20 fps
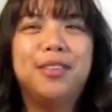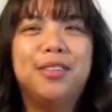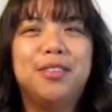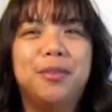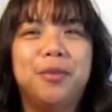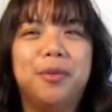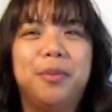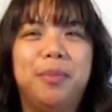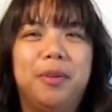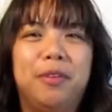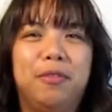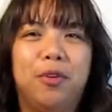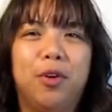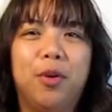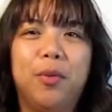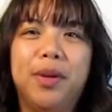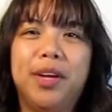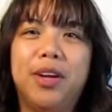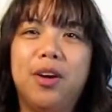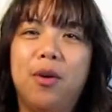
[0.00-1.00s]
So
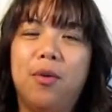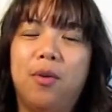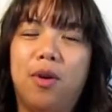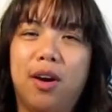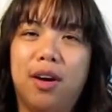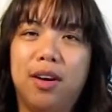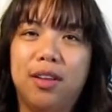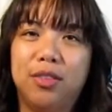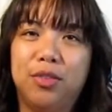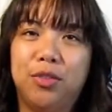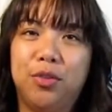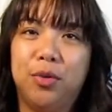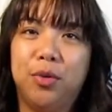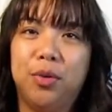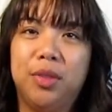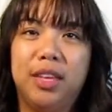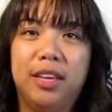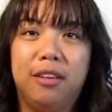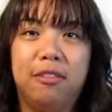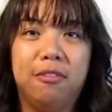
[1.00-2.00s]
before we go on to
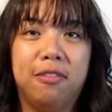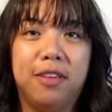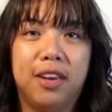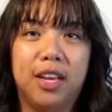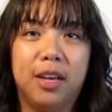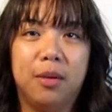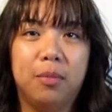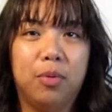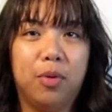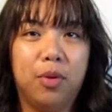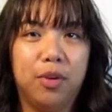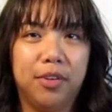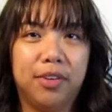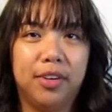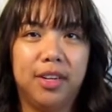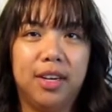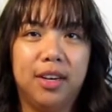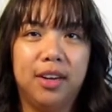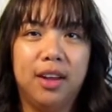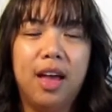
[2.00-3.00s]
the fitting
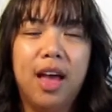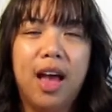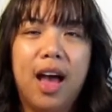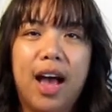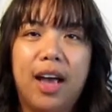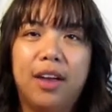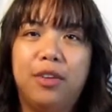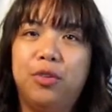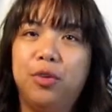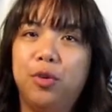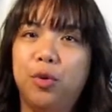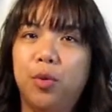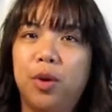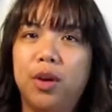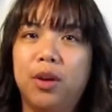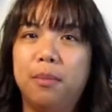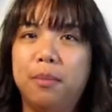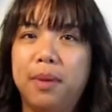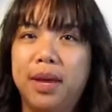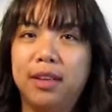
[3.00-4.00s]
portion, I do
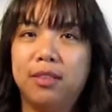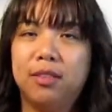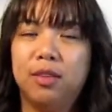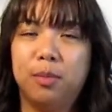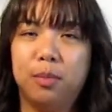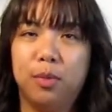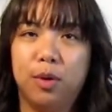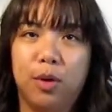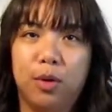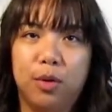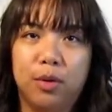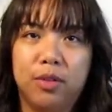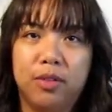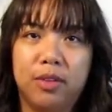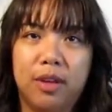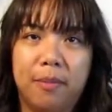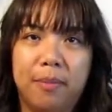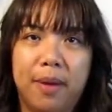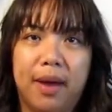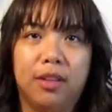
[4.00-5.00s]
want to make some
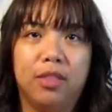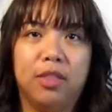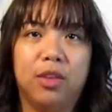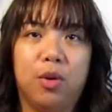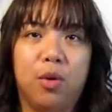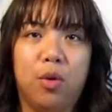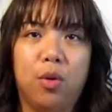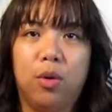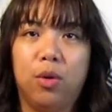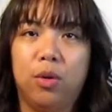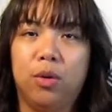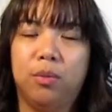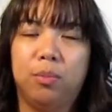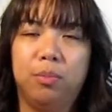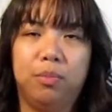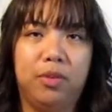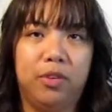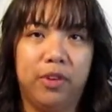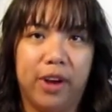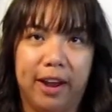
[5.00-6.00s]
notes about the whole
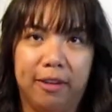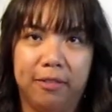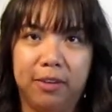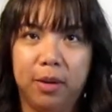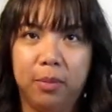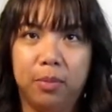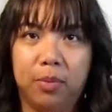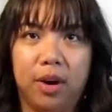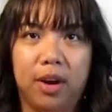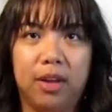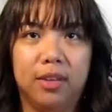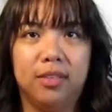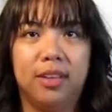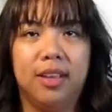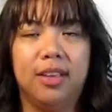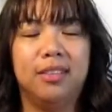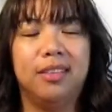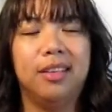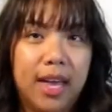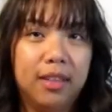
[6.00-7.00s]
drafting
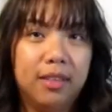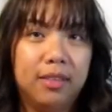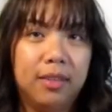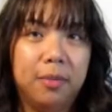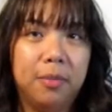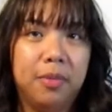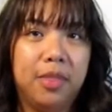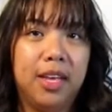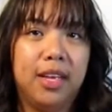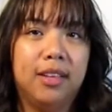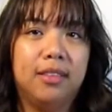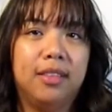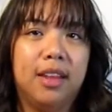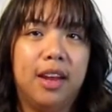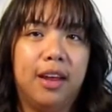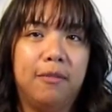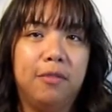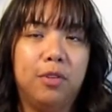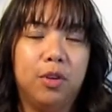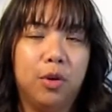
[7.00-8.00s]
process and some things that
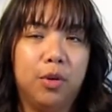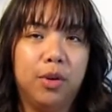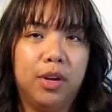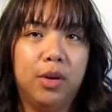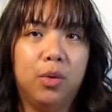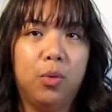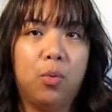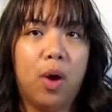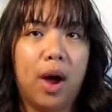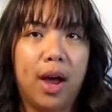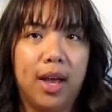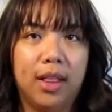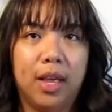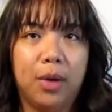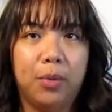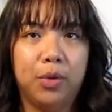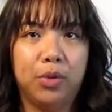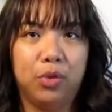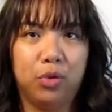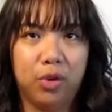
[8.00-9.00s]
I've noted while
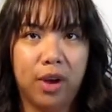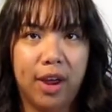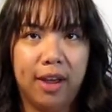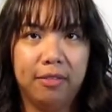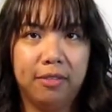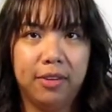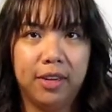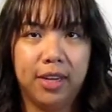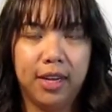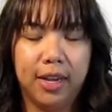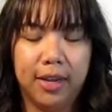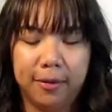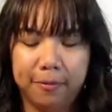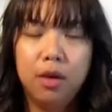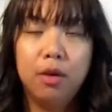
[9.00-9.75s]
I was drafting it.